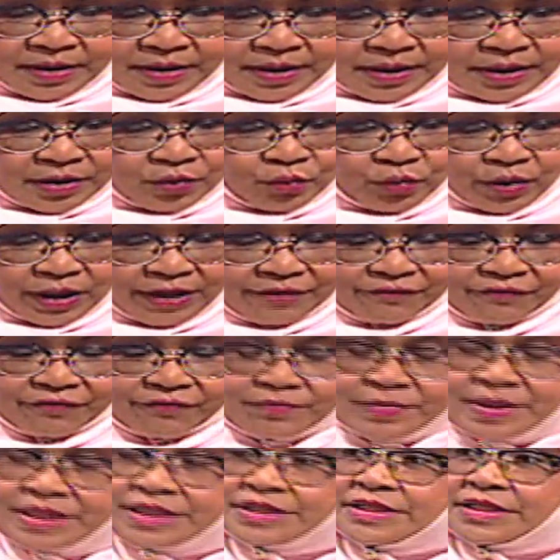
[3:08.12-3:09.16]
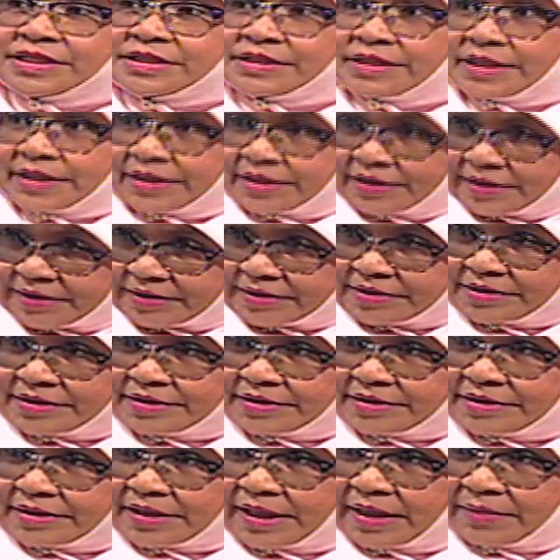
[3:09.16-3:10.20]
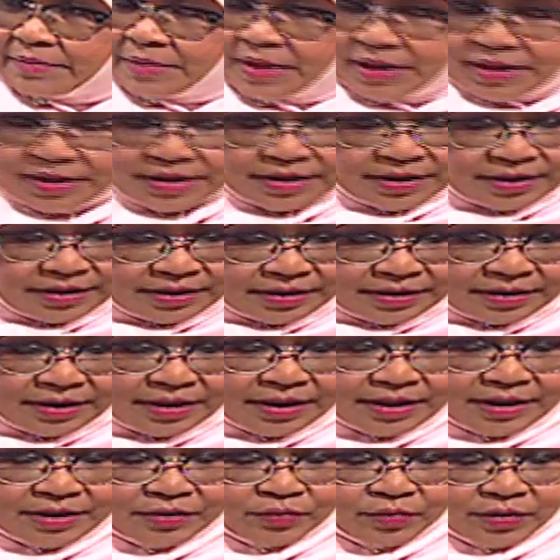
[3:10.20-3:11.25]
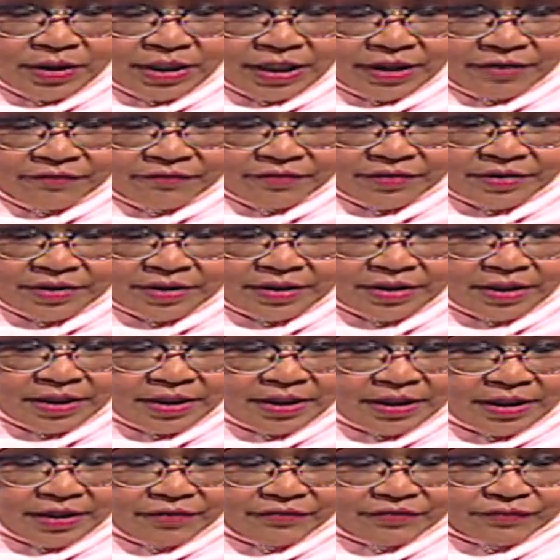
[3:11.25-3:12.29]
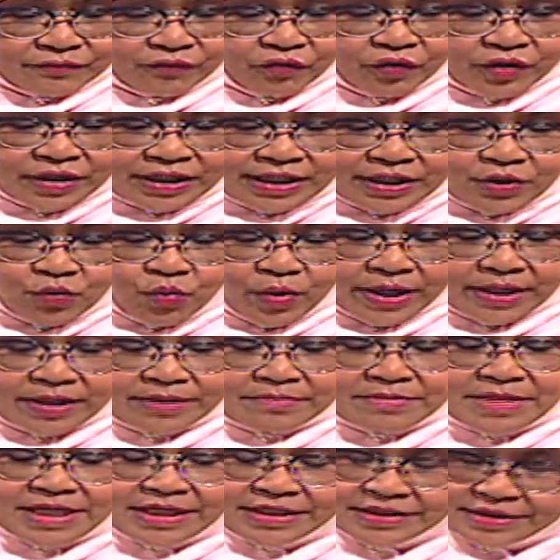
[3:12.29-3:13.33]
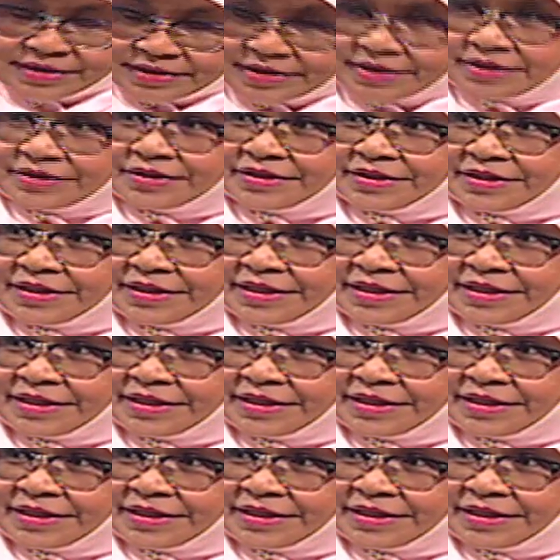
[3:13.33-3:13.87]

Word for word: And we have business leaders mm-hmm. coming in, and we have the uh, forty-one ministers